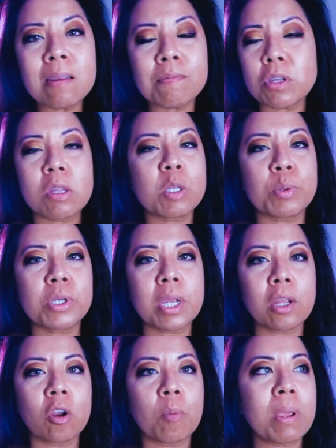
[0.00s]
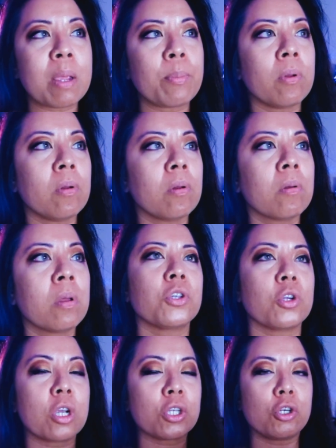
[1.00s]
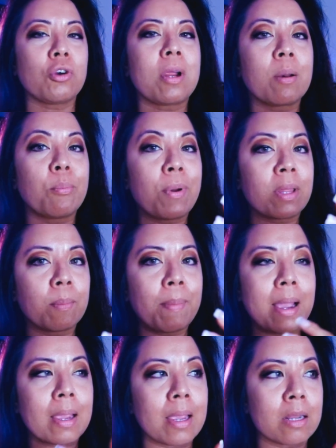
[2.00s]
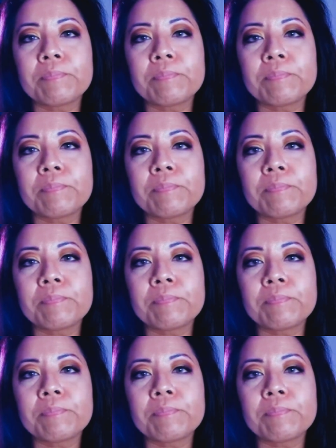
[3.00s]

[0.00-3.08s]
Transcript: to these particular people because you're trying to bring them back in.